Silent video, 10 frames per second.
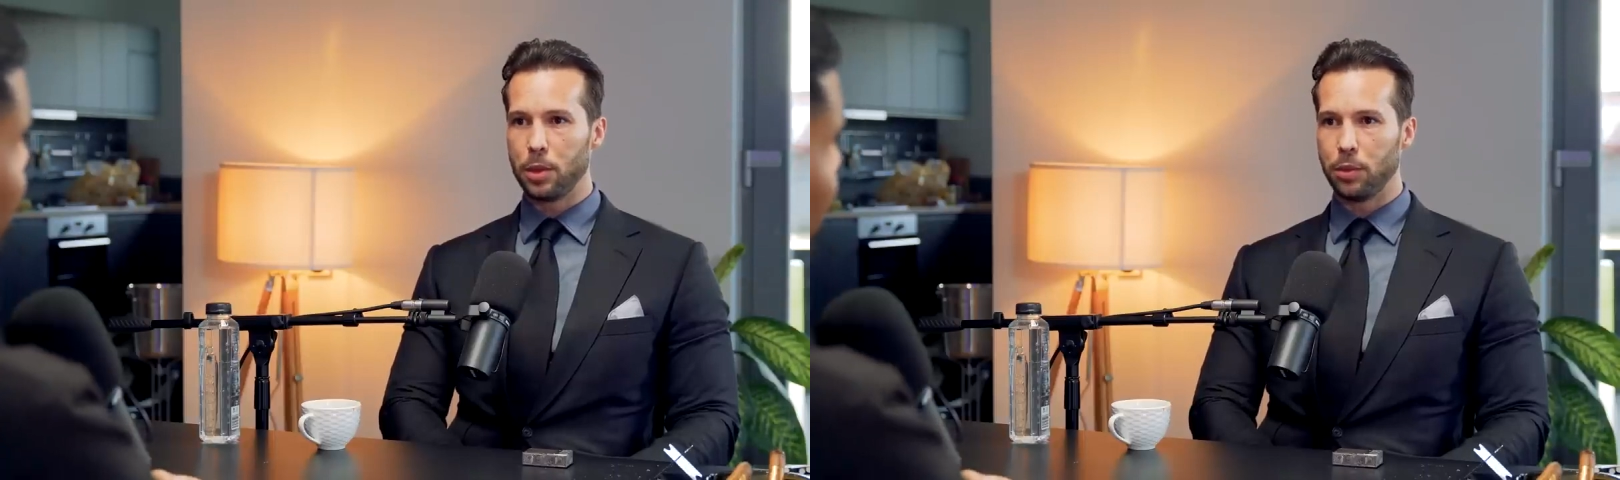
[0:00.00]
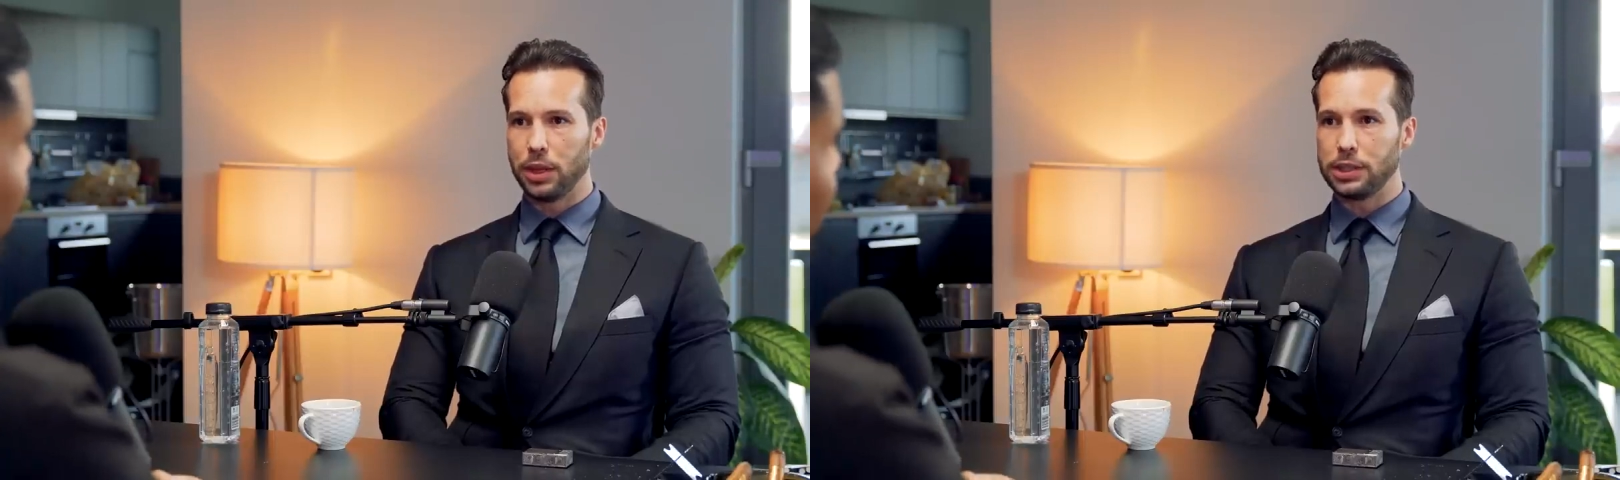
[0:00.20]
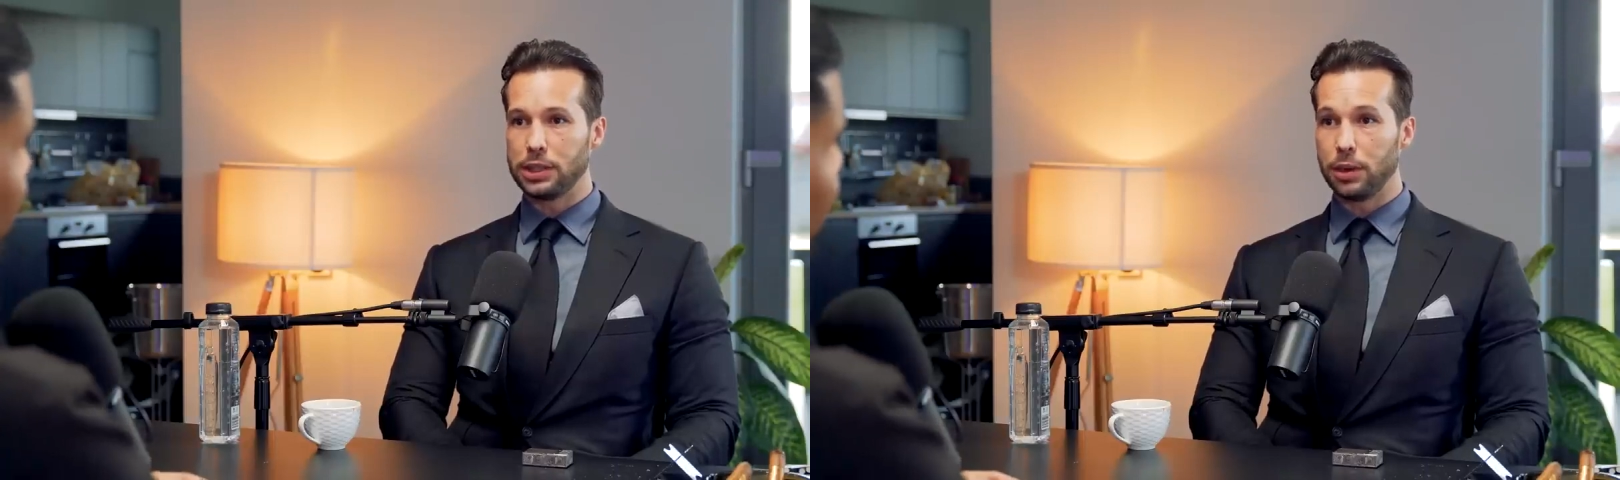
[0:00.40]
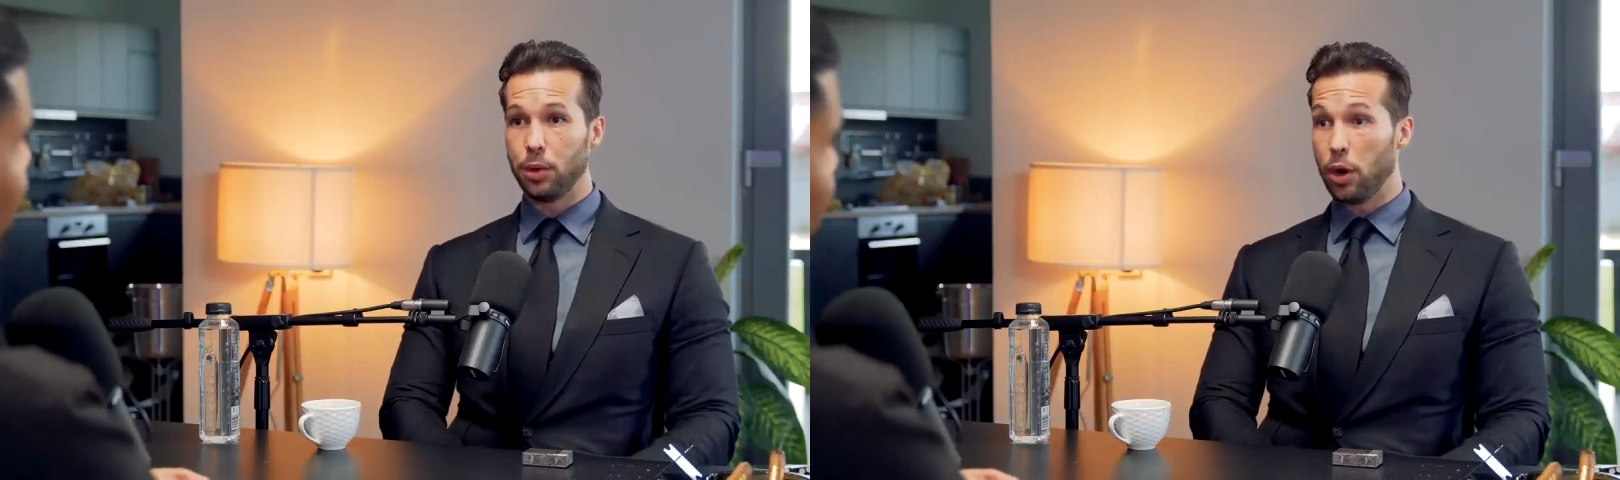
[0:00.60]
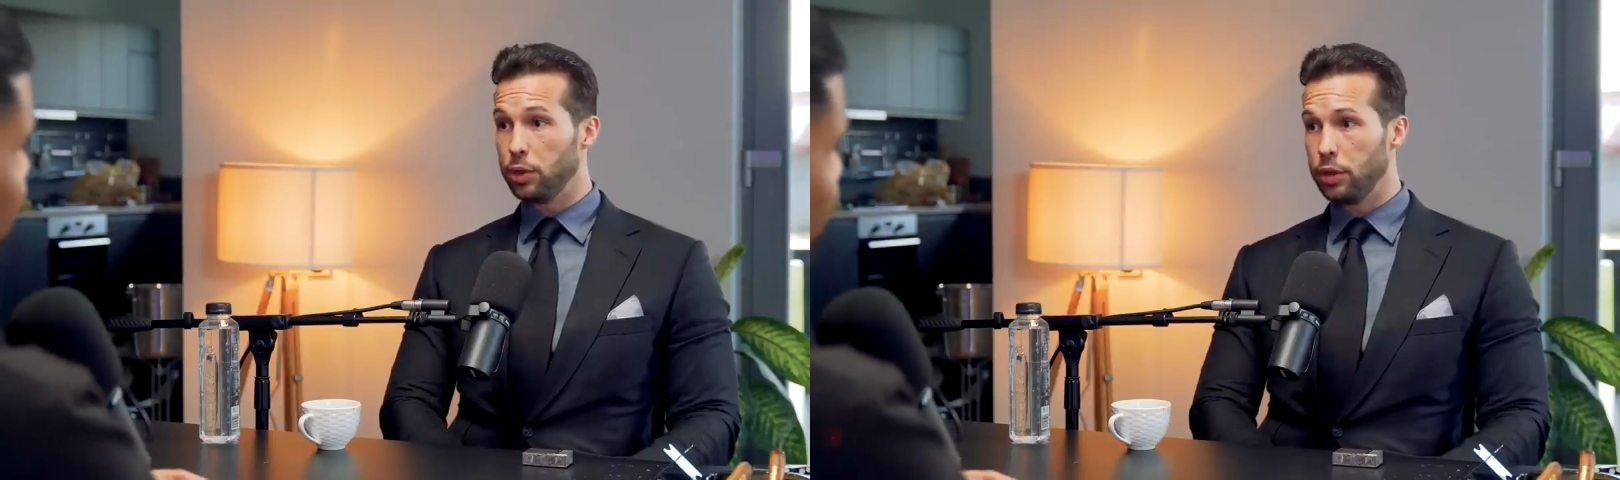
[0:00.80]
When they said,
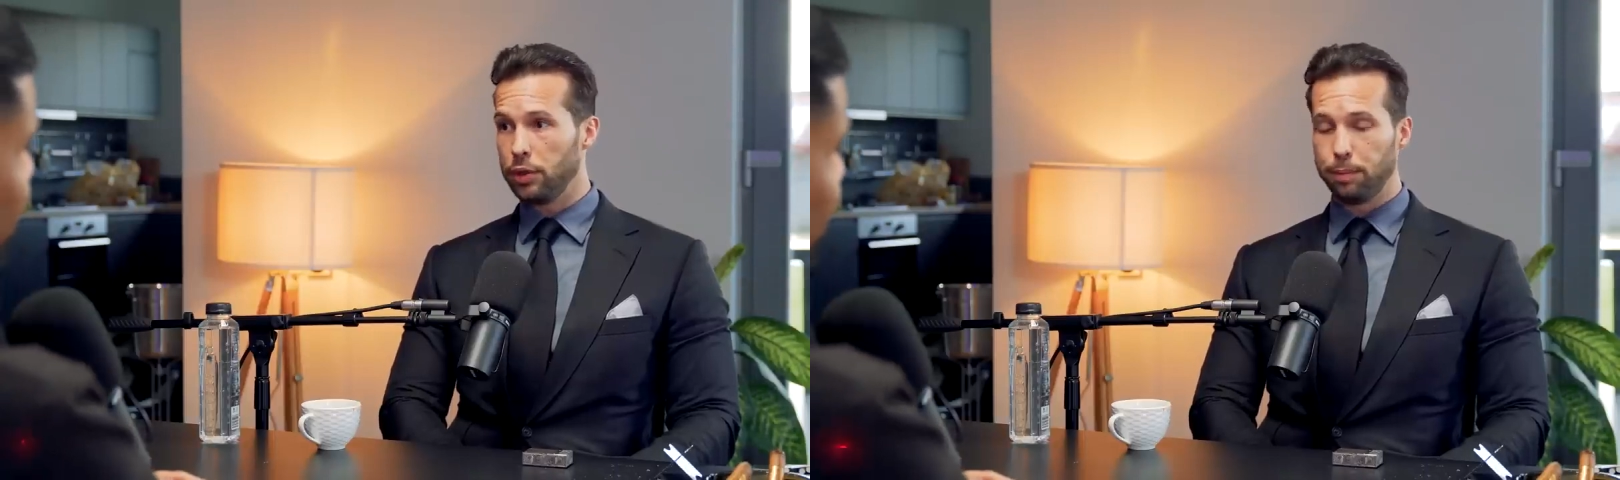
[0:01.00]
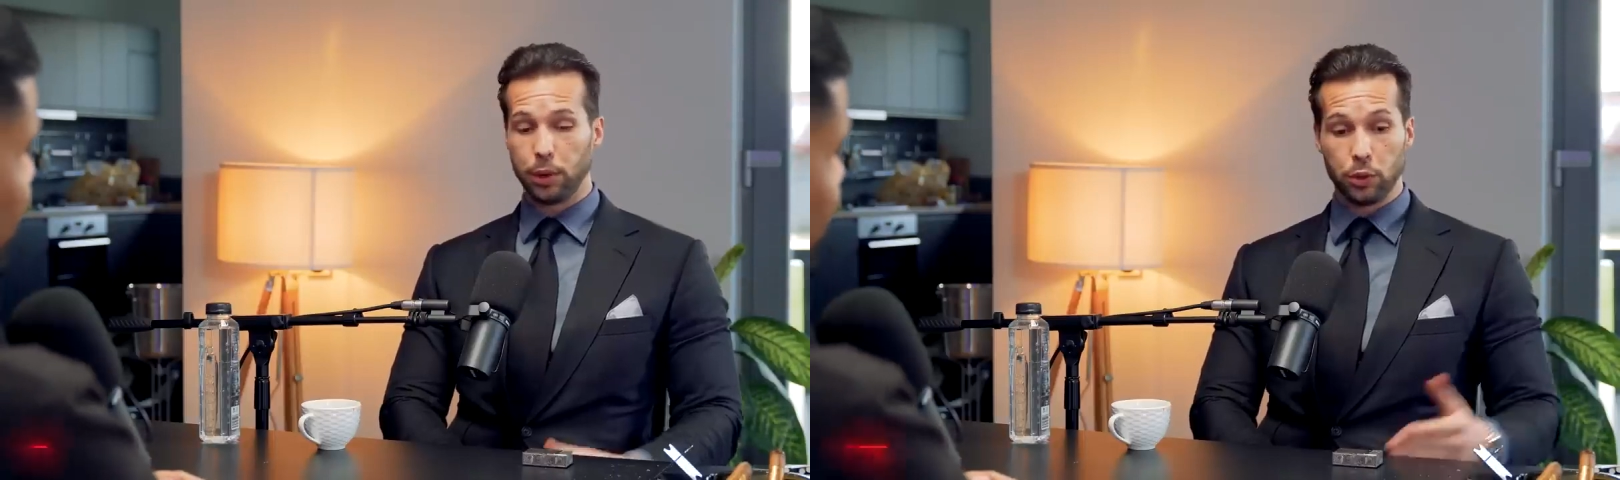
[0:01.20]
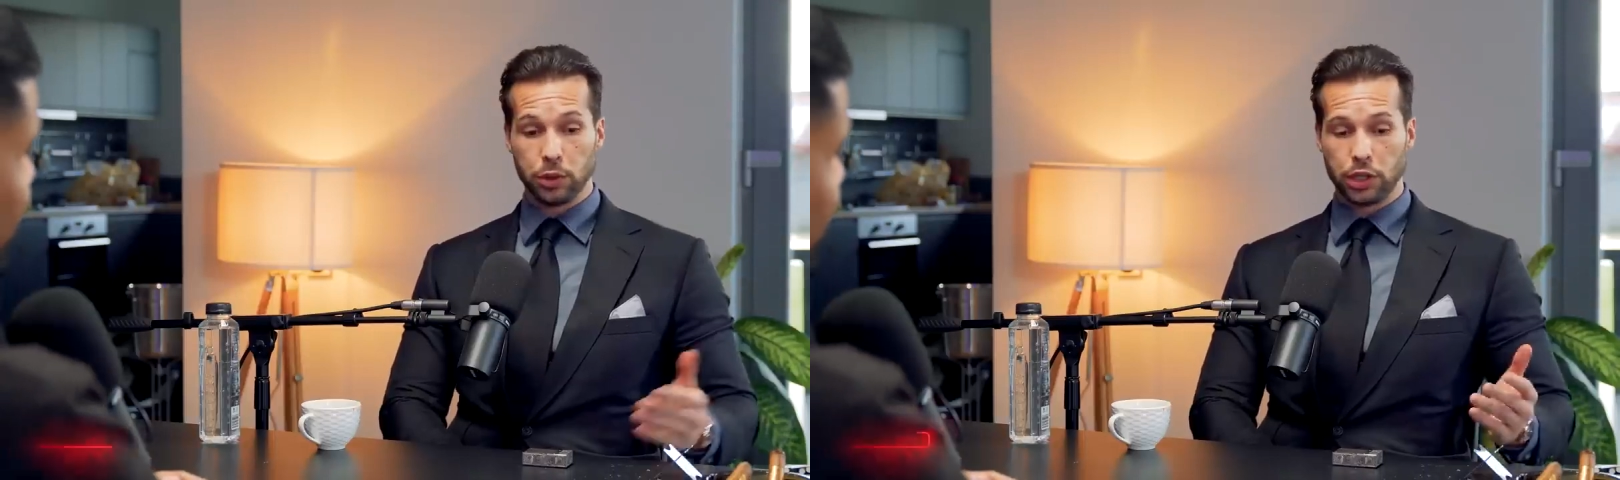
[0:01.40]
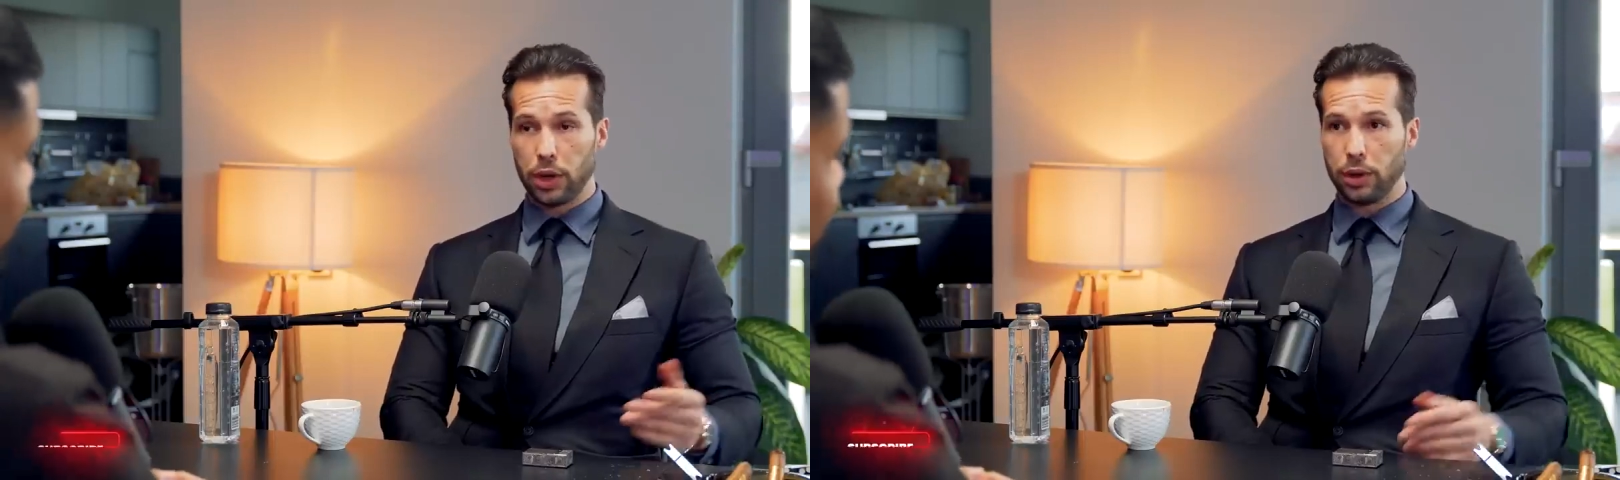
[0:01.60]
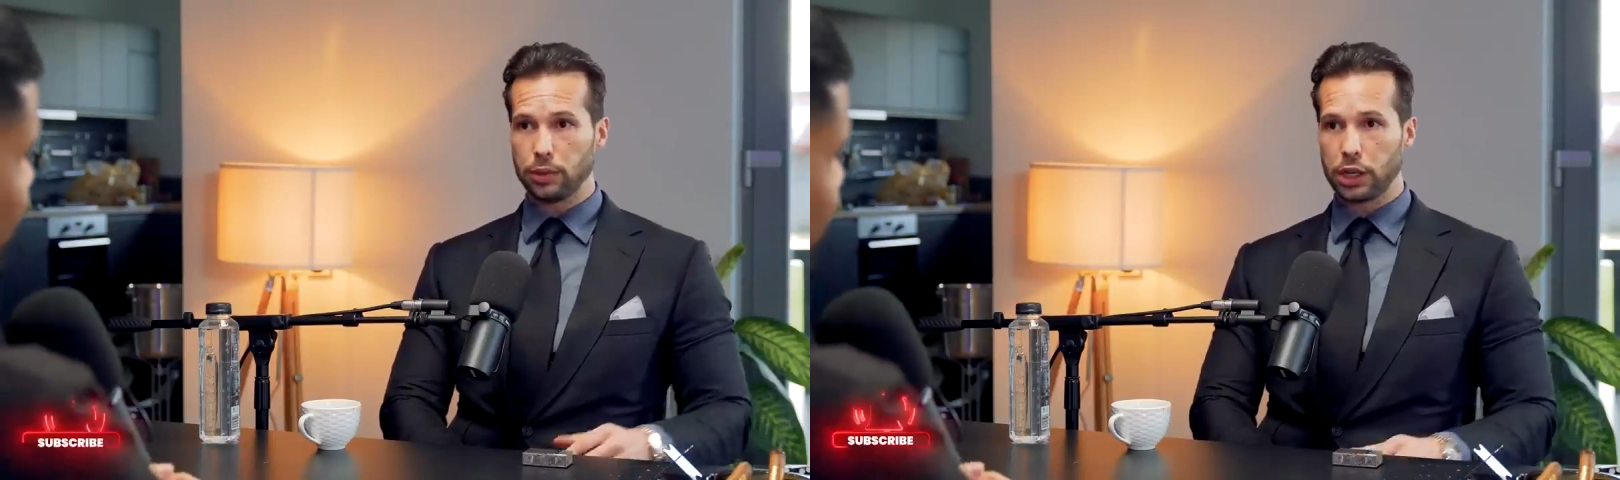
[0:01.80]
well, they put you in
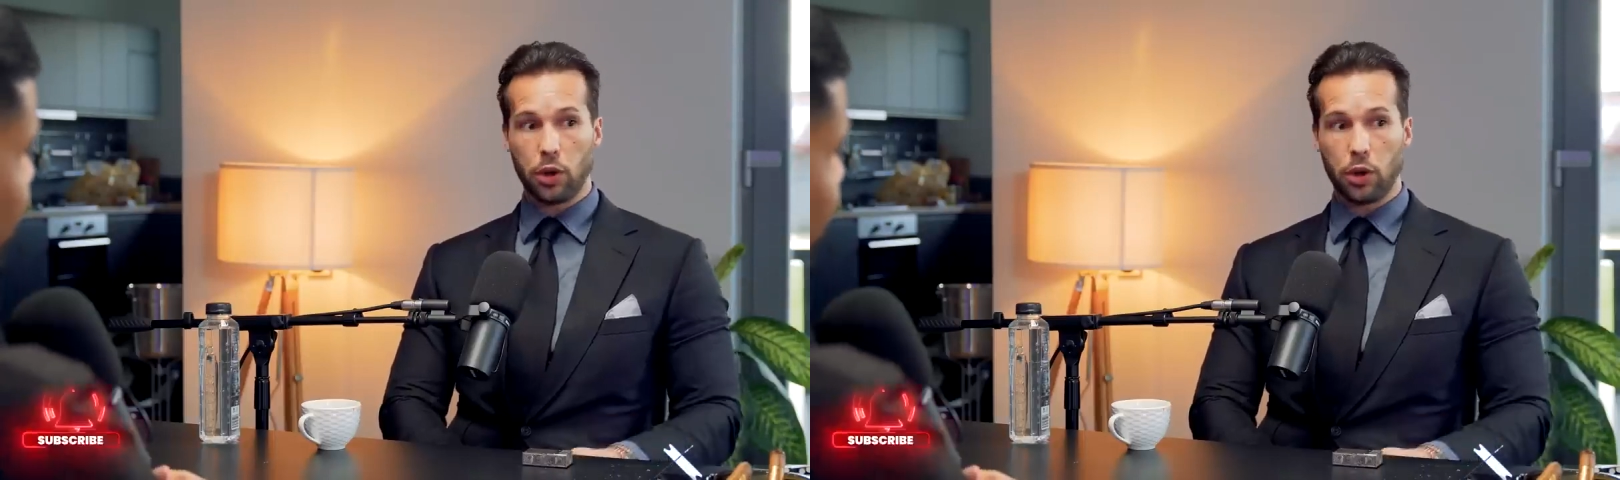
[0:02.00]
jail, and I was like,